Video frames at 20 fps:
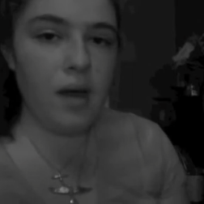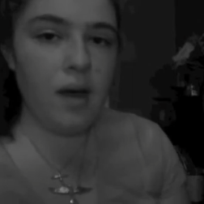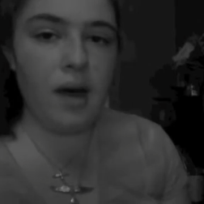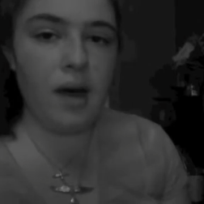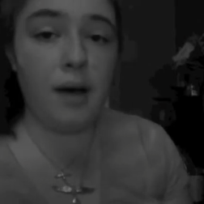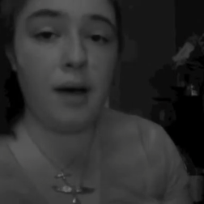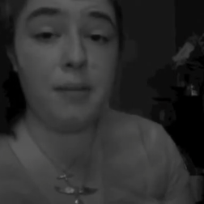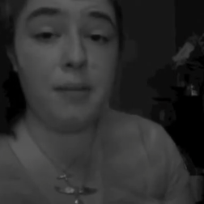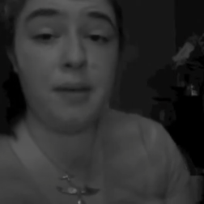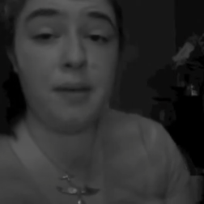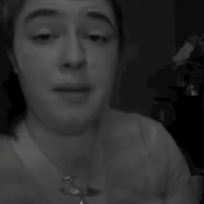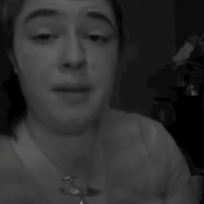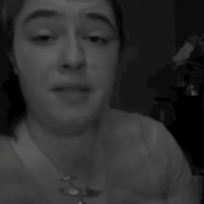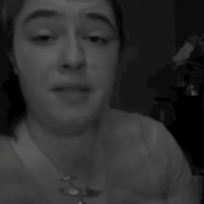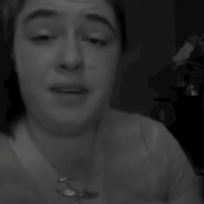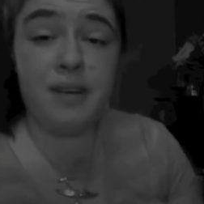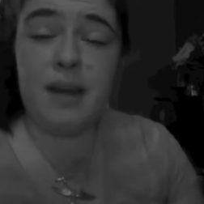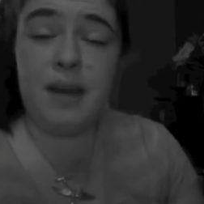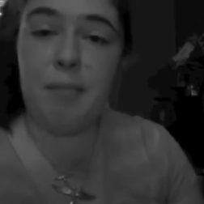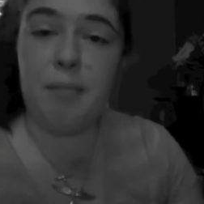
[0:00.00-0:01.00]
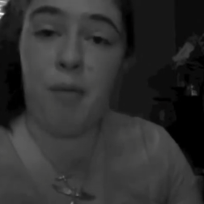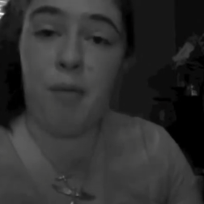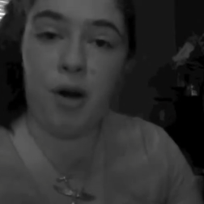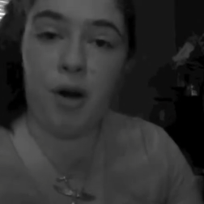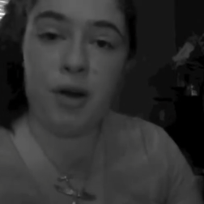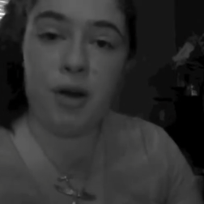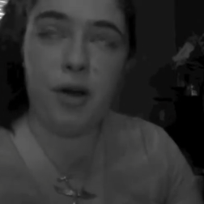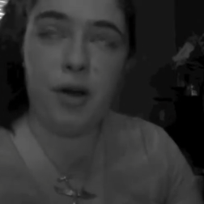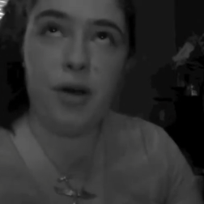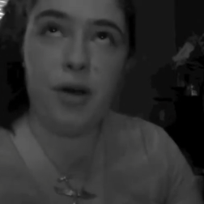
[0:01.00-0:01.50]
Um, in my vignette
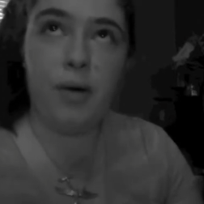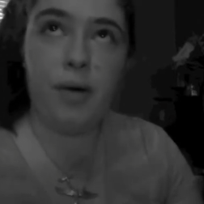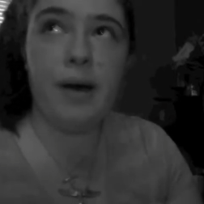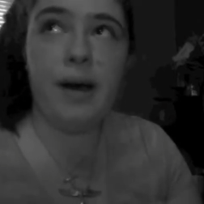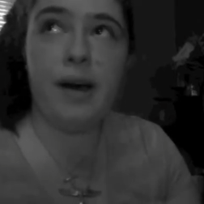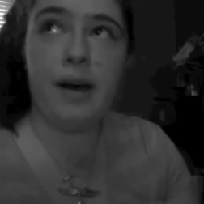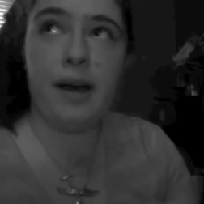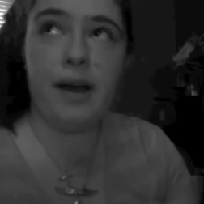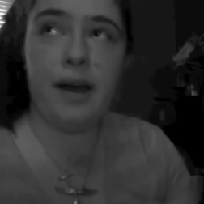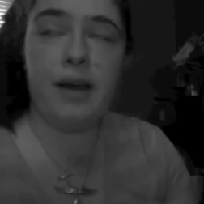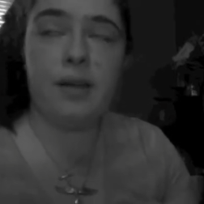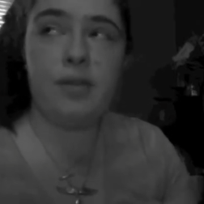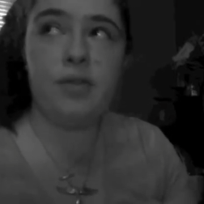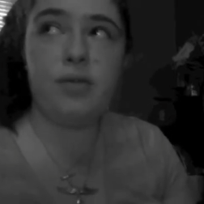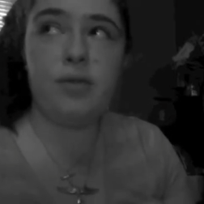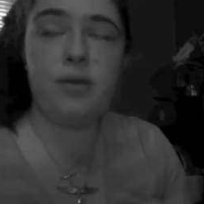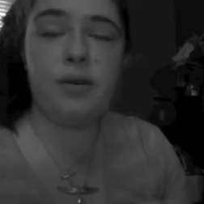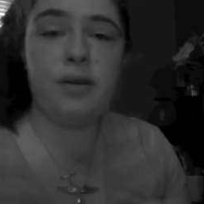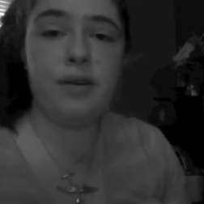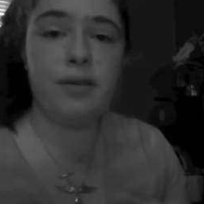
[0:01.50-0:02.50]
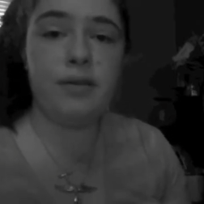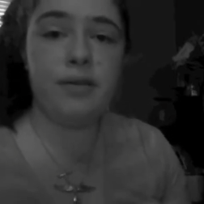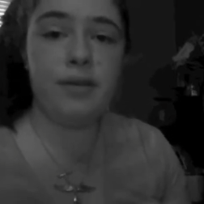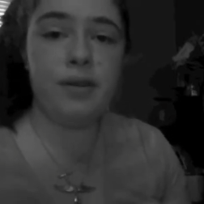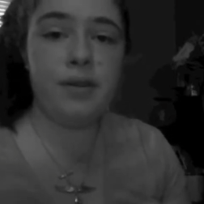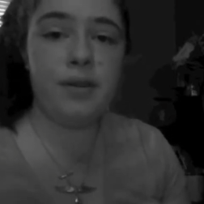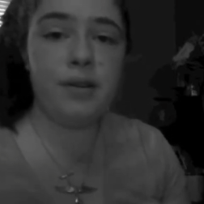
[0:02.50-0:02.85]
Margot, I sort of